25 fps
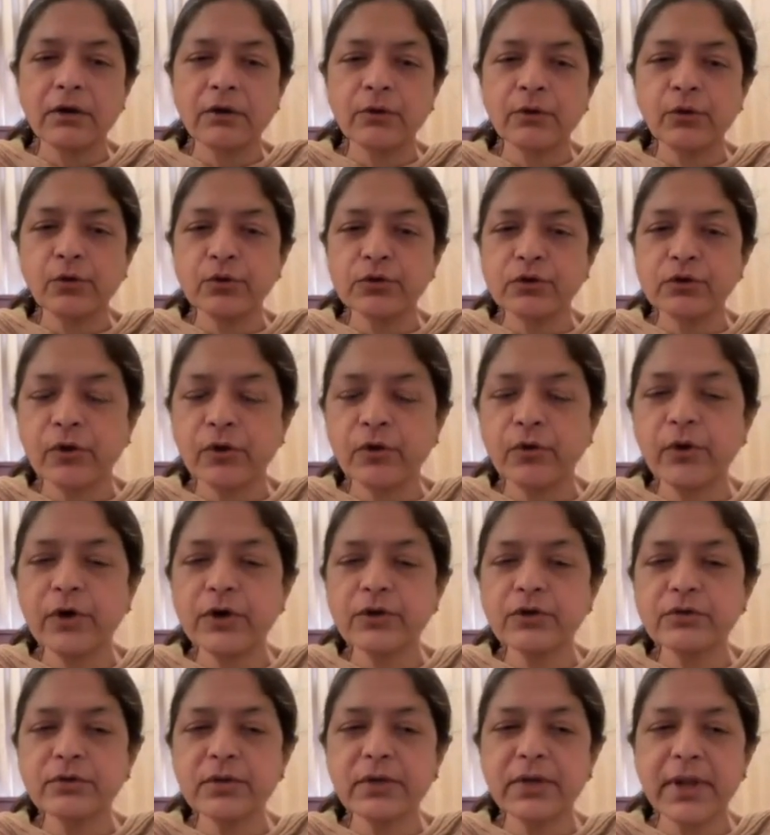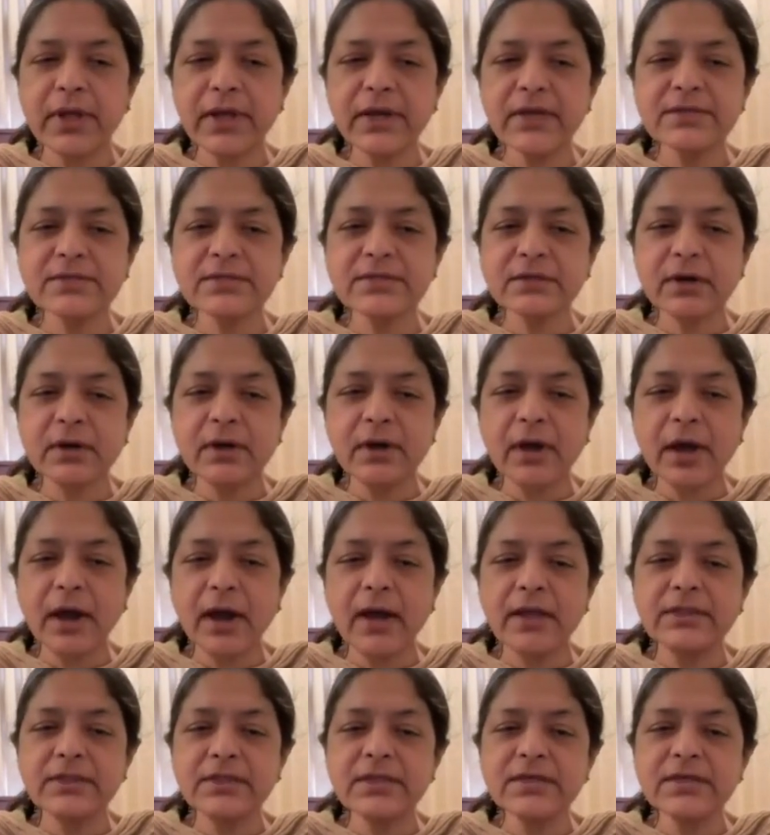Go on to the next. And